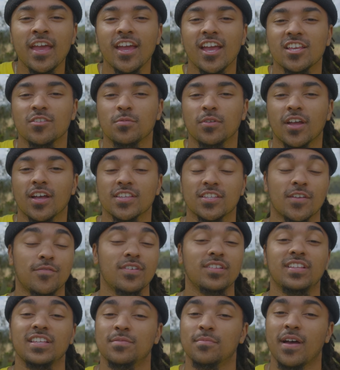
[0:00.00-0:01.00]
is because a
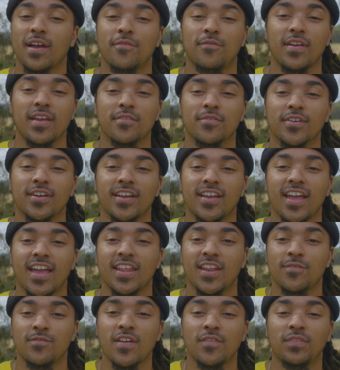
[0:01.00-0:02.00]
50 is my favorite,
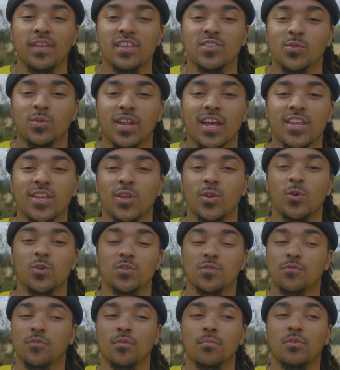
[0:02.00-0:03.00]
and a 50 is what I use
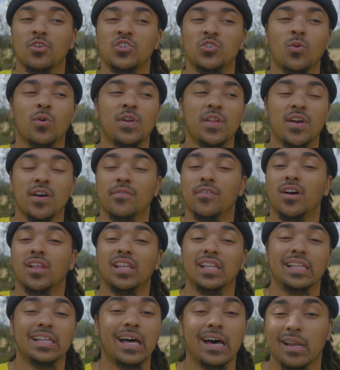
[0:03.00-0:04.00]
for majority of a
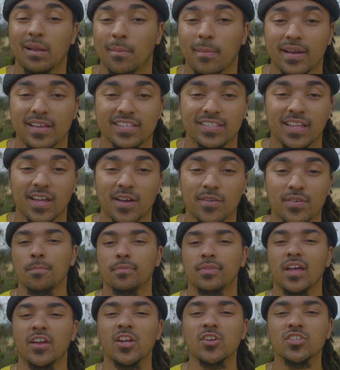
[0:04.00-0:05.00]
lot of my stuff.
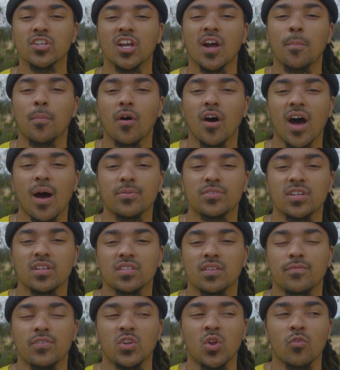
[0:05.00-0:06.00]
Now here's a couple
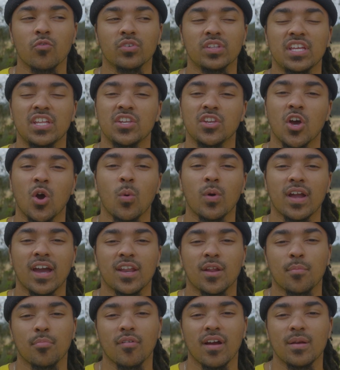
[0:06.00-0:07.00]
options if you don't really know what
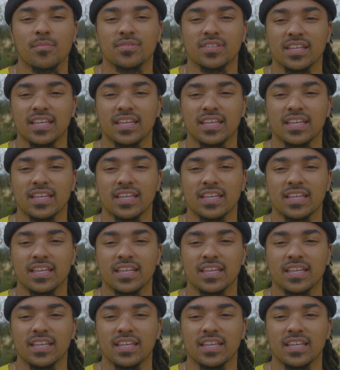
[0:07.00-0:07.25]
kind of primes to